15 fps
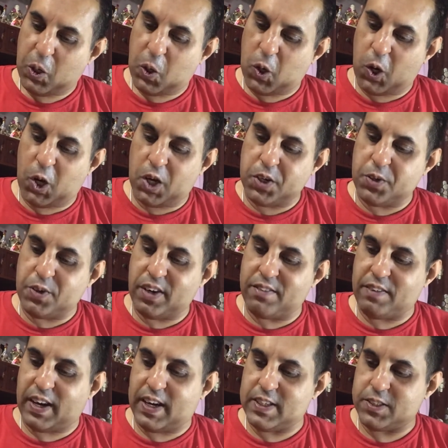or you have
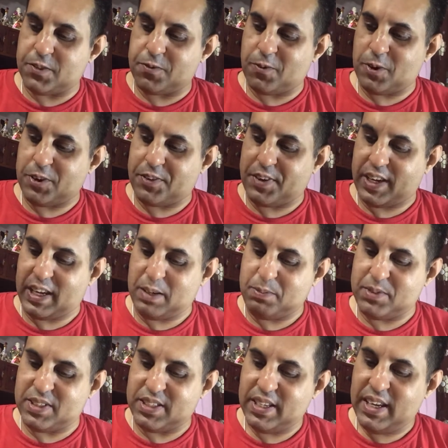asked for
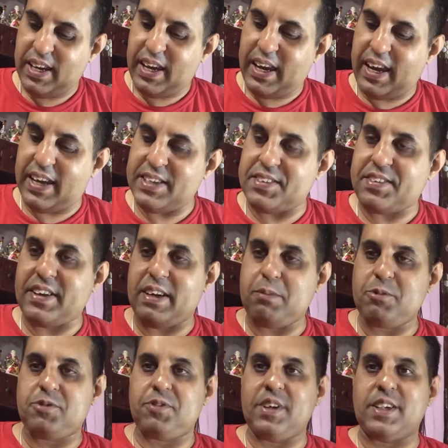dreams, and
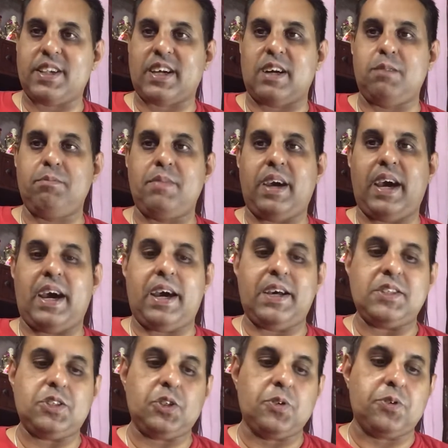dreams will come
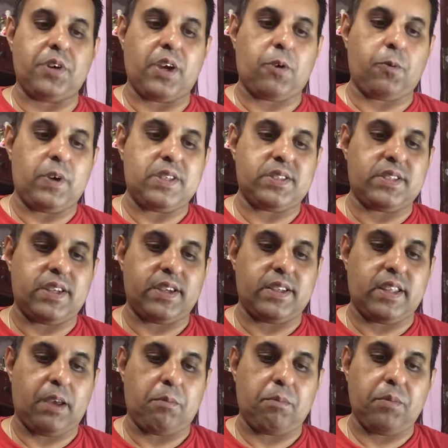as you requested
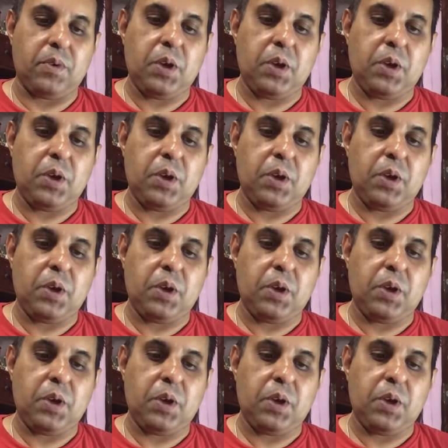them.